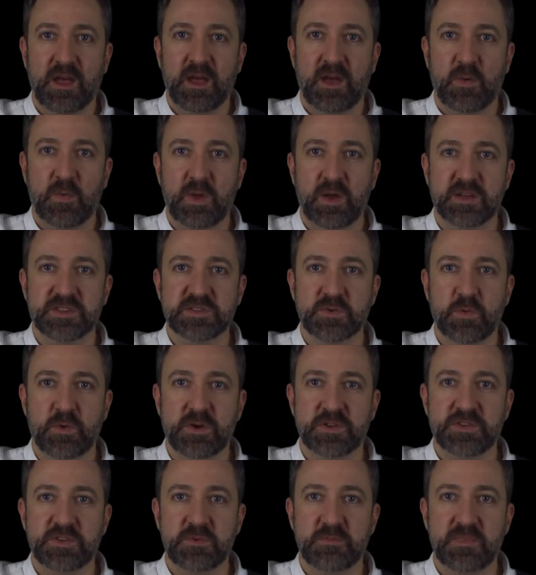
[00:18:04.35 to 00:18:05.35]
We also
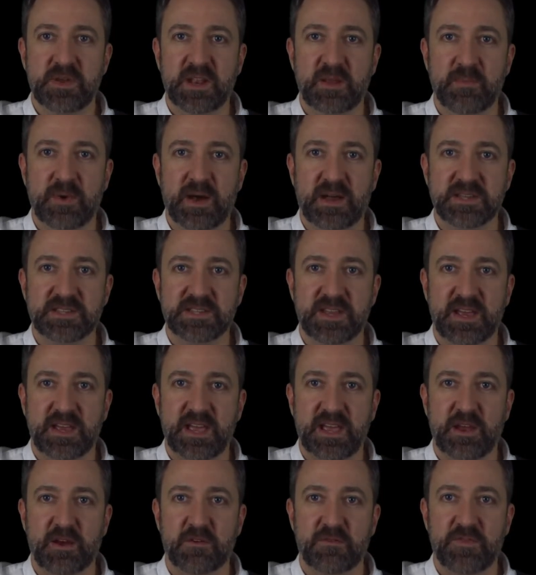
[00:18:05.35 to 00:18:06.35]
want to minimize
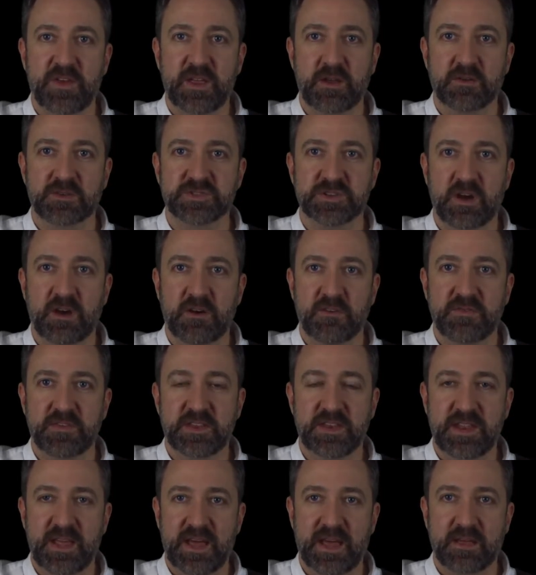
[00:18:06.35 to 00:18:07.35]
taking our fingers off
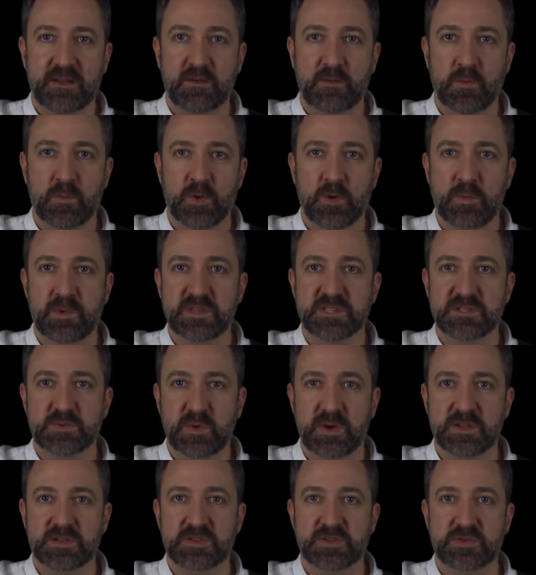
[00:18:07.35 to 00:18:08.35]
the neck when we
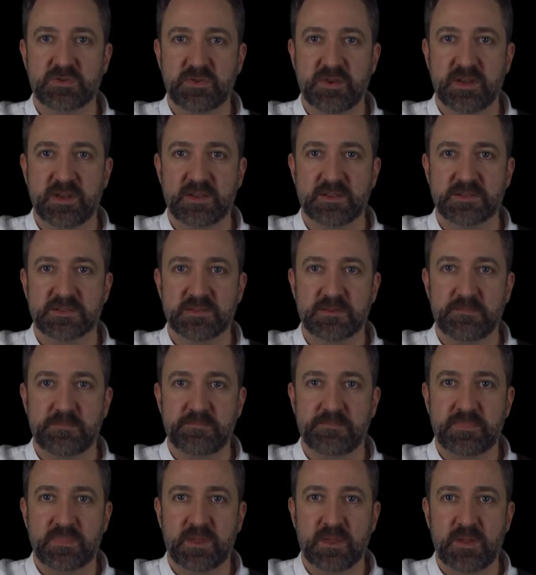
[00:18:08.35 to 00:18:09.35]
switch strings.
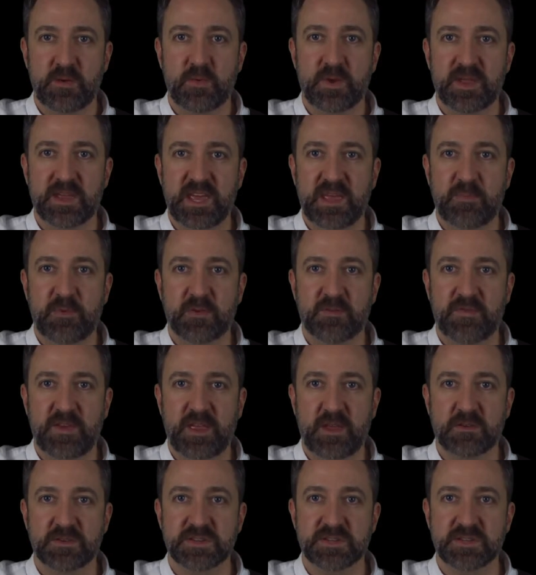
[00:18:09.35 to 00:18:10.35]
You want to keep your
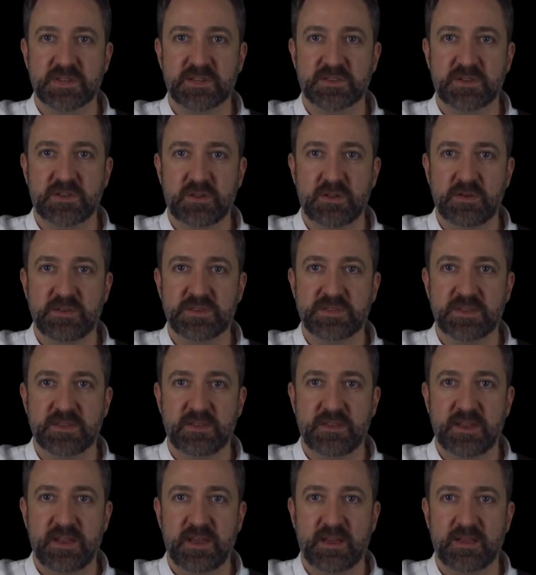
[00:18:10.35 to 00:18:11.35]
fingers as close to
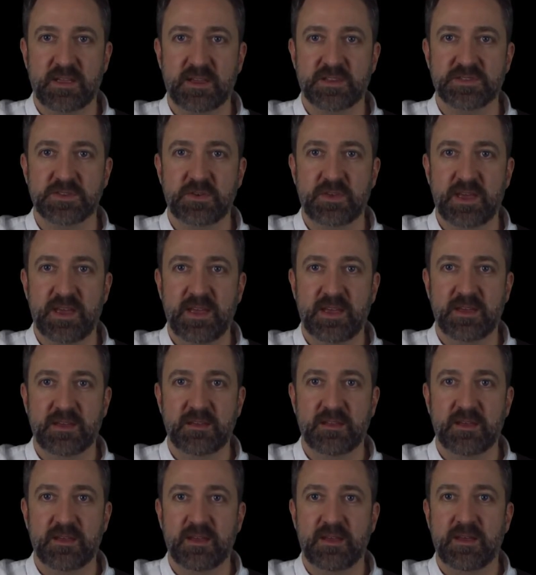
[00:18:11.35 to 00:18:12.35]
the neck as you
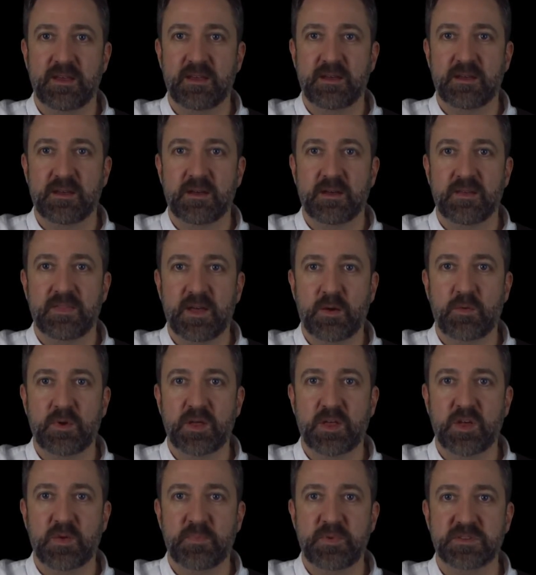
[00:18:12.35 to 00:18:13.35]
can, and that will
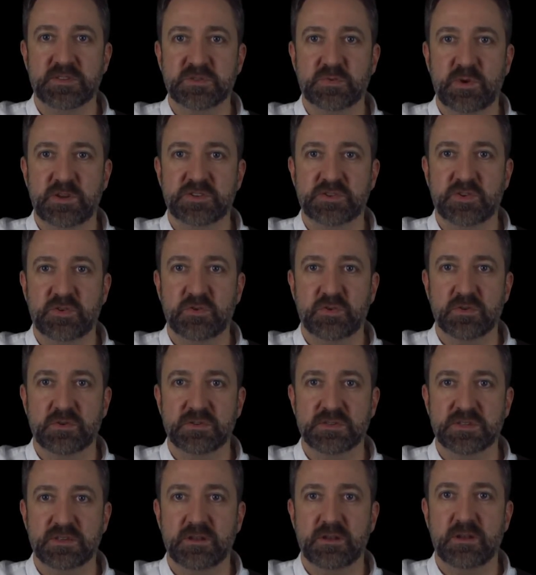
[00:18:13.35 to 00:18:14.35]
help you switch
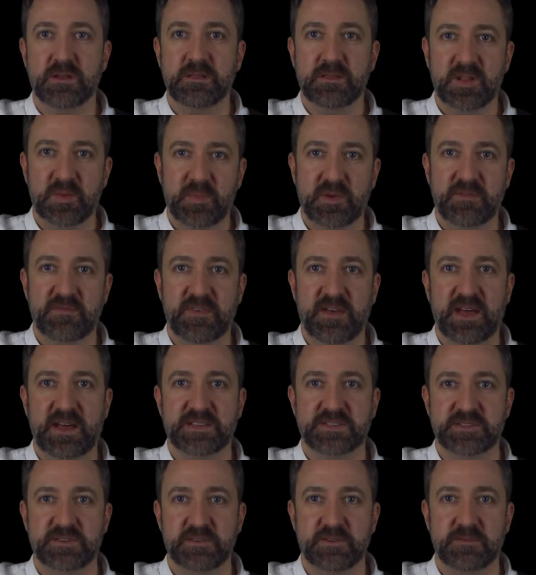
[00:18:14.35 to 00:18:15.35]
chords a little bit
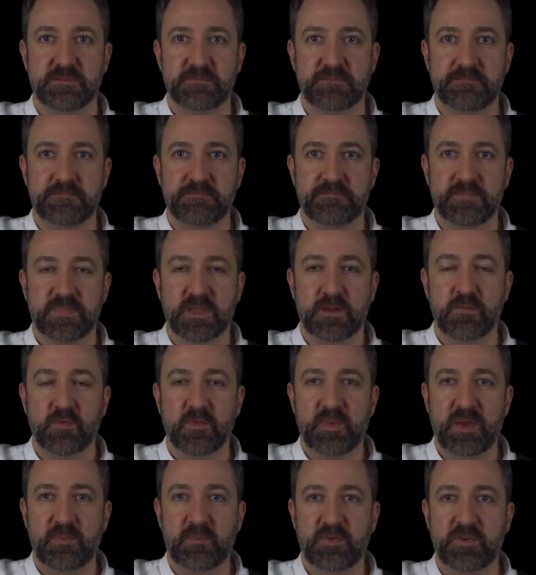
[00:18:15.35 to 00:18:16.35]
faster.
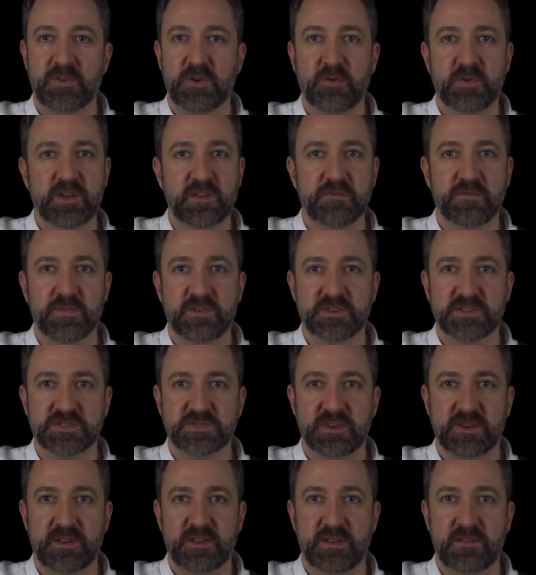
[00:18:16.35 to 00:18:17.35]
Remember, don't get
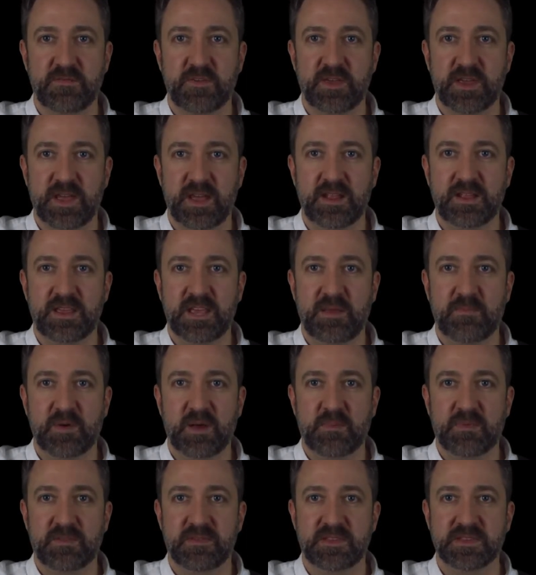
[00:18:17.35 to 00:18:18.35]
frustrated if you can't keep
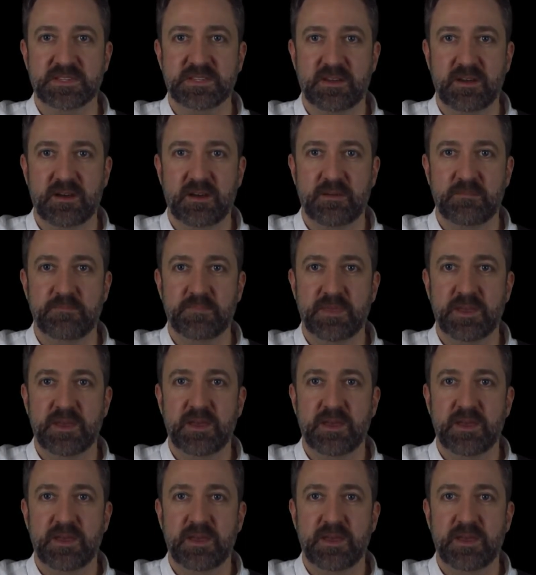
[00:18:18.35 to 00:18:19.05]
up at this time.